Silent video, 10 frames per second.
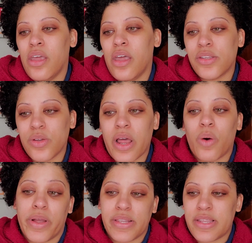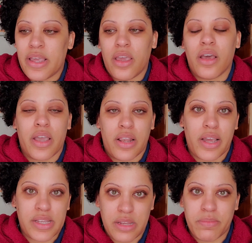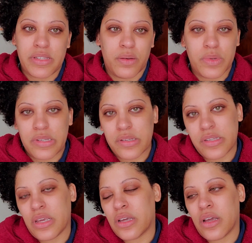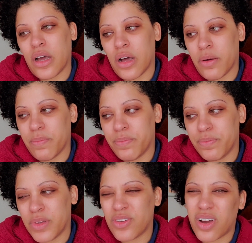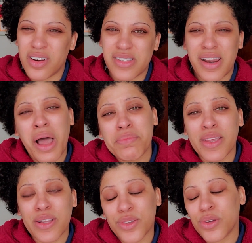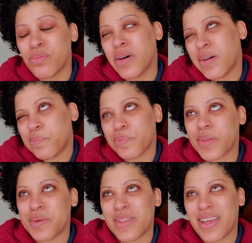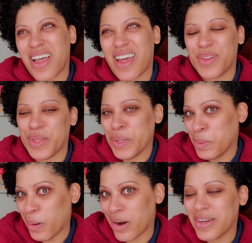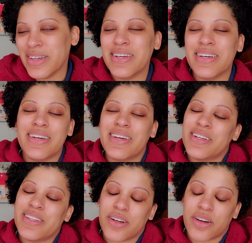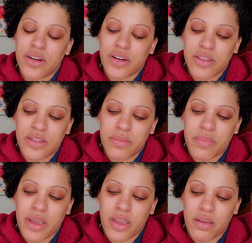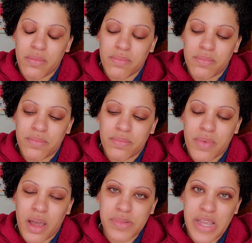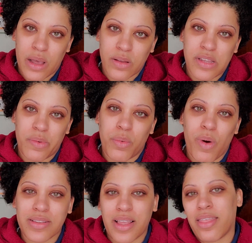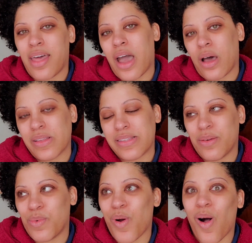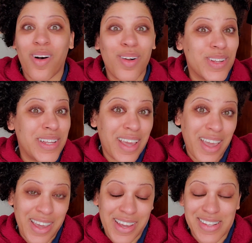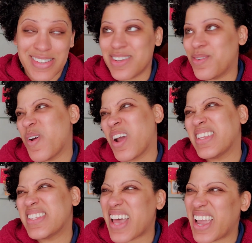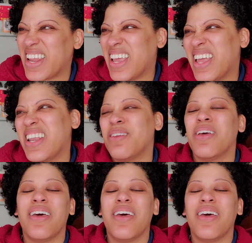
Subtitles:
And so now Wednesday, again, like I said, my son was still sick. My daughter said, I'm sick too, but I was like, I don't think you are. Took her to my mom's house and we walked out of the house and we were all holding hands and we were excited and